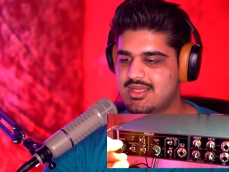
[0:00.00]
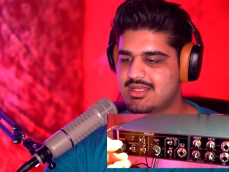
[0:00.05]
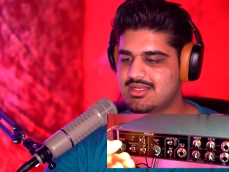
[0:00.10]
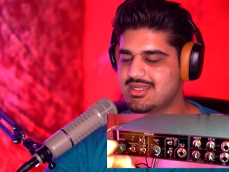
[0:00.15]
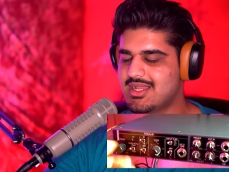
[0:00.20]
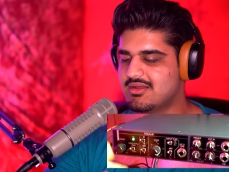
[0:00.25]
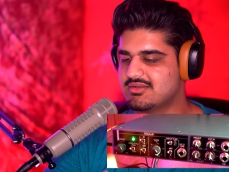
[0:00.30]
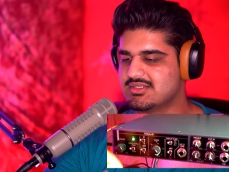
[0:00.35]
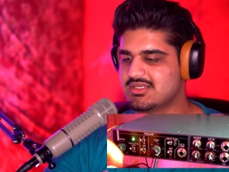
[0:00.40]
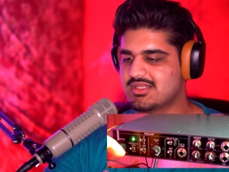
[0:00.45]

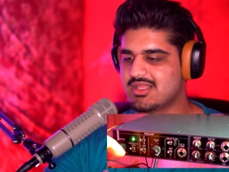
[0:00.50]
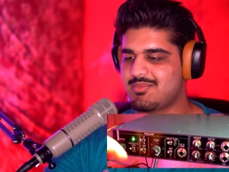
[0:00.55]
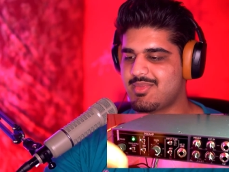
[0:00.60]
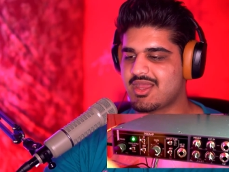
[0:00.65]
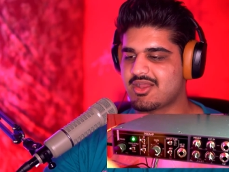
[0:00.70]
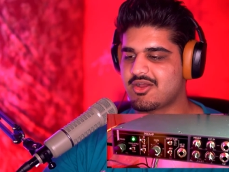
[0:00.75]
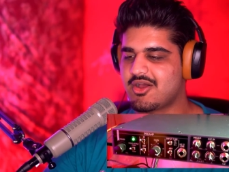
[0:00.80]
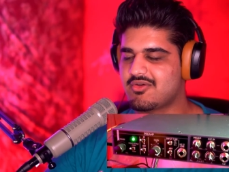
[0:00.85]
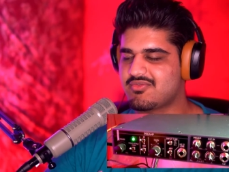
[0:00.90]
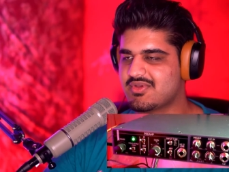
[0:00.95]
Now turn that
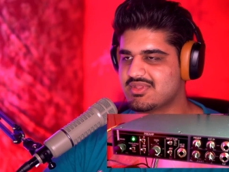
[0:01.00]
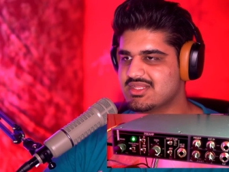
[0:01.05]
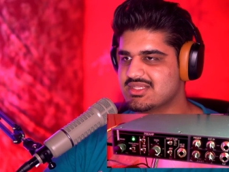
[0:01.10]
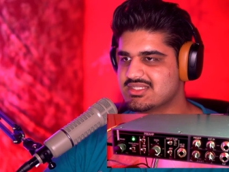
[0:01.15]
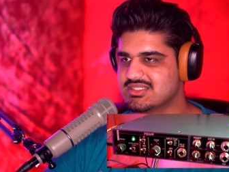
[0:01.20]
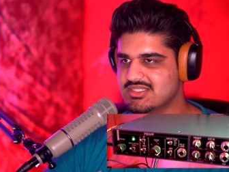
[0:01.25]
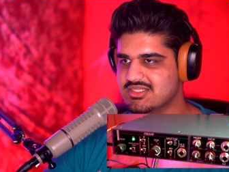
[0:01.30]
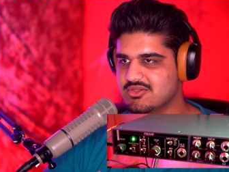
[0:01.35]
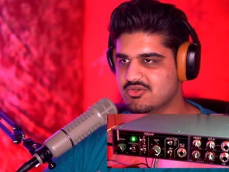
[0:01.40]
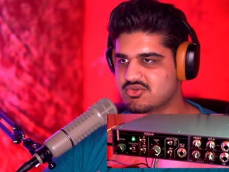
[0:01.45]
back off, and this
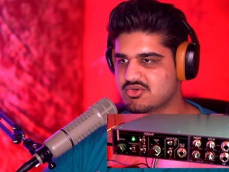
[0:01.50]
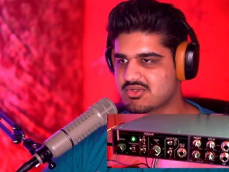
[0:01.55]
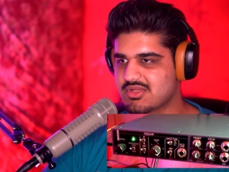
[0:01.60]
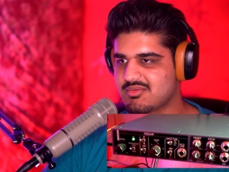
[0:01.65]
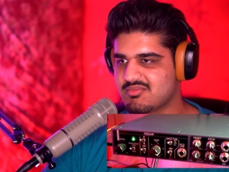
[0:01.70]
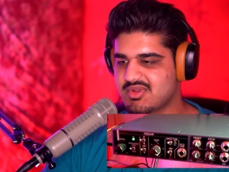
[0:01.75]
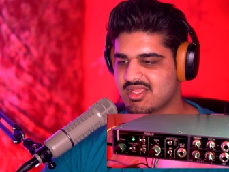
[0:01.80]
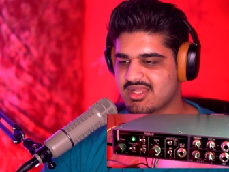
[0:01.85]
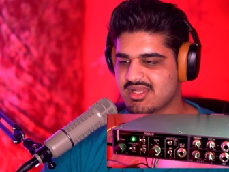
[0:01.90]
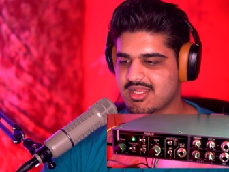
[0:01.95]
is neutral
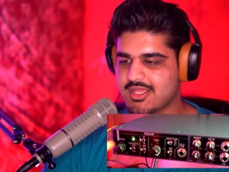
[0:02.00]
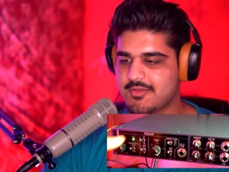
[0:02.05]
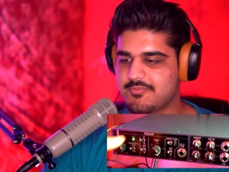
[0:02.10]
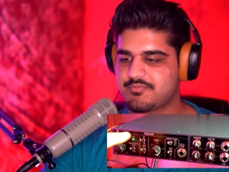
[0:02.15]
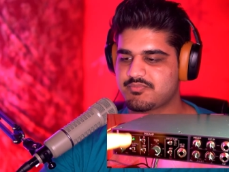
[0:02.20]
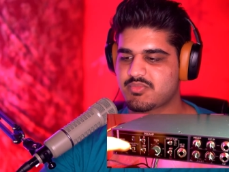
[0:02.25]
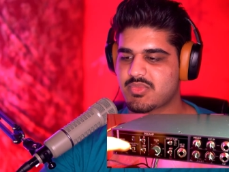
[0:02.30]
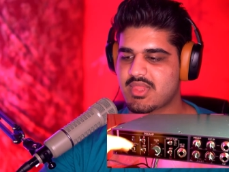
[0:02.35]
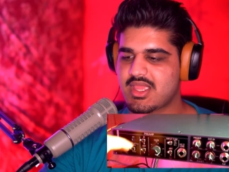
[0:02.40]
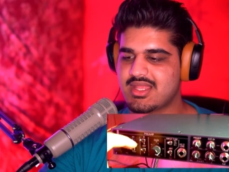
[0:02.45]
completely.
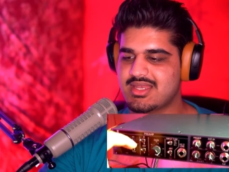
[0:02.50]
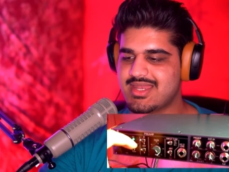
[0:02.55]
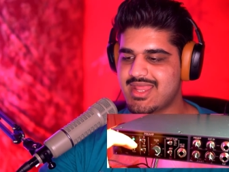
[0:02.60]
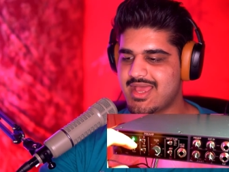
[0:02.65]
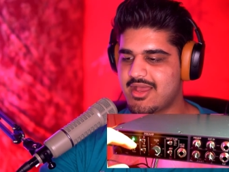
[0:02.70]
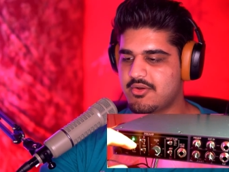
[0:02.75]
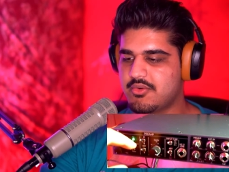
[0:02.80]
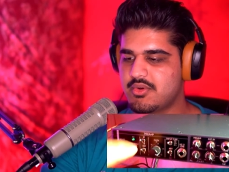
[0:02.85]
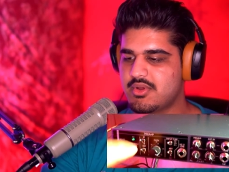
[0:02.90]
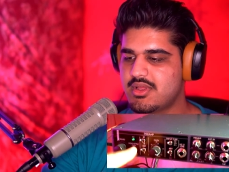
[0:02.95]

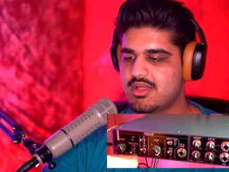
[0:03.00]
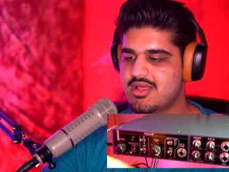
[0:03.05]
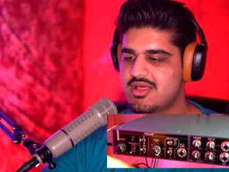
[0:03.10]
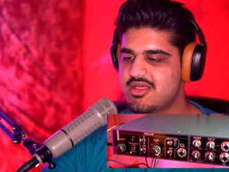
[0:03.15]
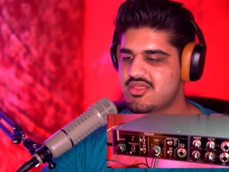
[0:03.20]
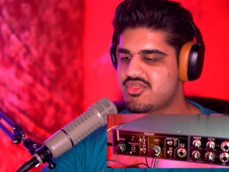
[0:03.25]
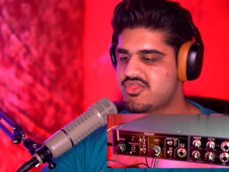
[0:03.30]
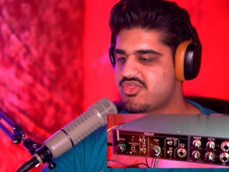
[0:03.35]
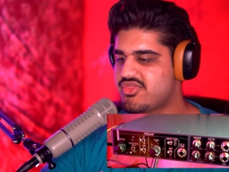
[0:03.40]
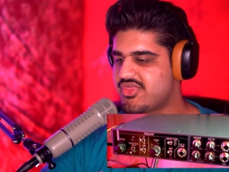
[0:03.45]
Now,
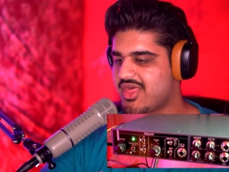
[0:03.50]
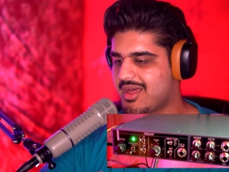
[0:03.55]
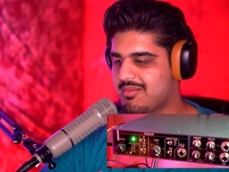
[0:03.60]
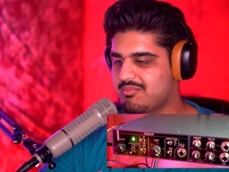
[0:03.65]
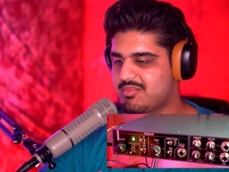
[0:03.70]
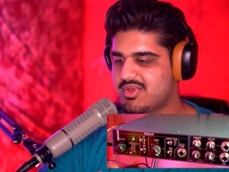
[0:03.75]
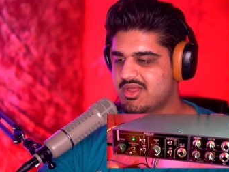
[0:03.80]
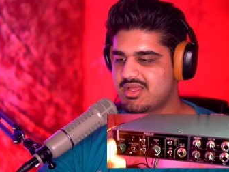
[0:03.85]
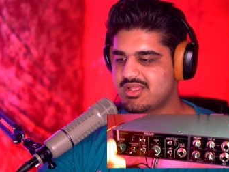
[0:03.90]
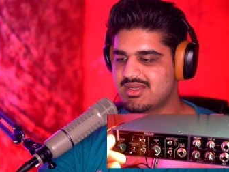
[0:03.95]

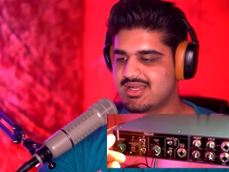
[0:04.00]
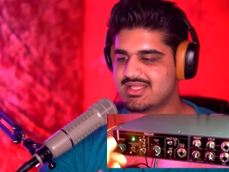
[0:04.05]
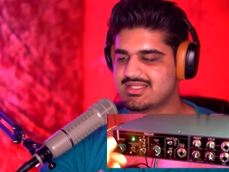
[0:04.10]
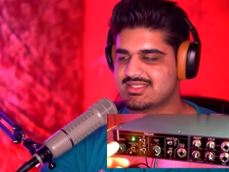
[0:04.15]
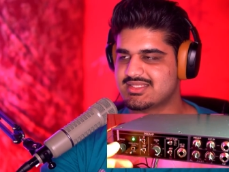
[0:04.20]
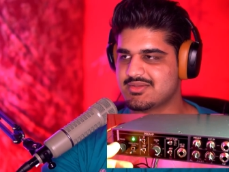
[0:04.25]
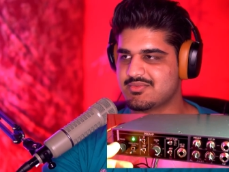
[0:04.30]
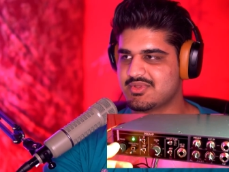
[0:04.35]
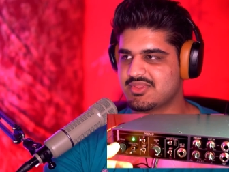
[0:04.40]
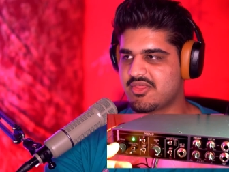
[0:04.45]
thump. Let's
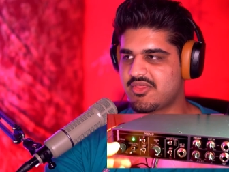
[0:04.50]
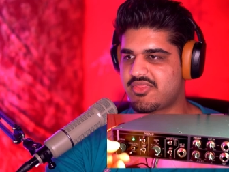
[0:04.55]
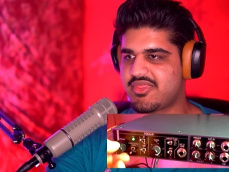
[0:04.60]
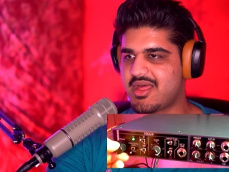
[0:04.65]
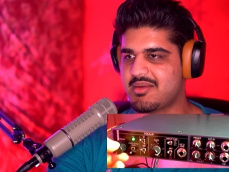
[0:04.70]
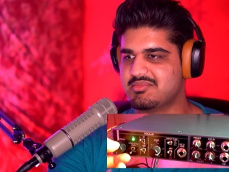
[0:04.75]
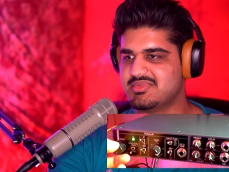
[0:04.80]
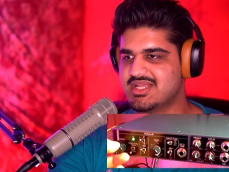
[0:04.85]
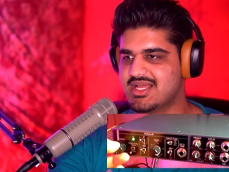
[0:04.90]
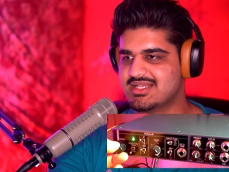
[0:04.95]
see what the
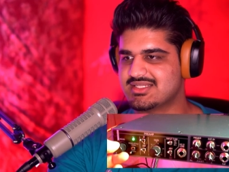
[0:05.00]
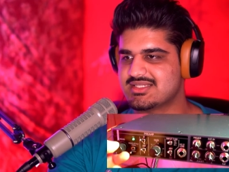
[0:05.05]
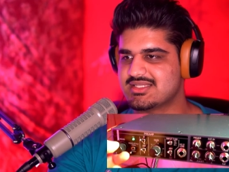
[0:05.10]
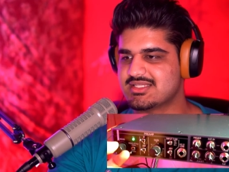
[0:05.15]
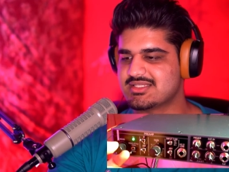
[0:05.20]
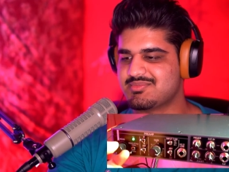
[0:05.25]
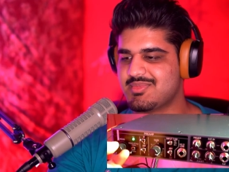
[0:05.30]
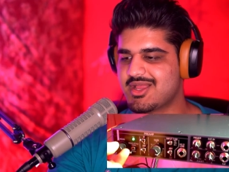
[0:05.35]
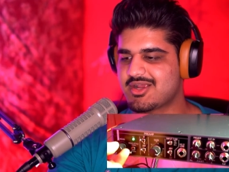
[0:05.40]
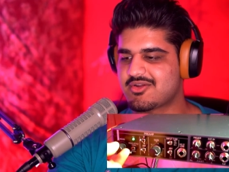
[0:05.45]
thump does to
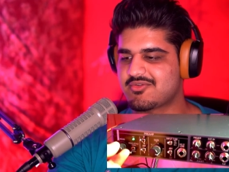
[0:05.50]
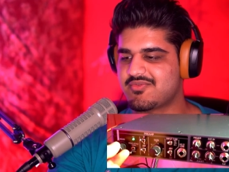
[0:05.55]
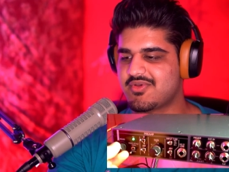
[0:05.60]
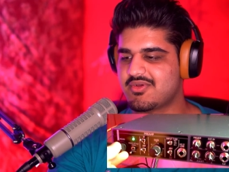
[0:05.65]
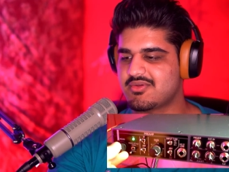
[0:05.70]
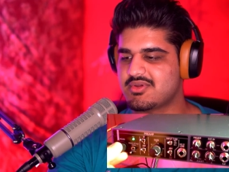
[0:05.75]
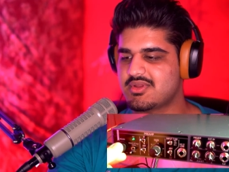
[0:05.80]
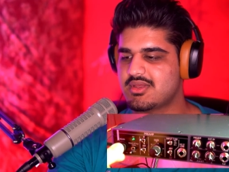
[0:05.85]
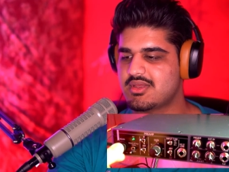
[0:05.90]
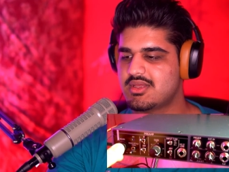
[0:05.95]
this
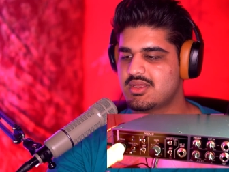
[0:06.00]
microphone.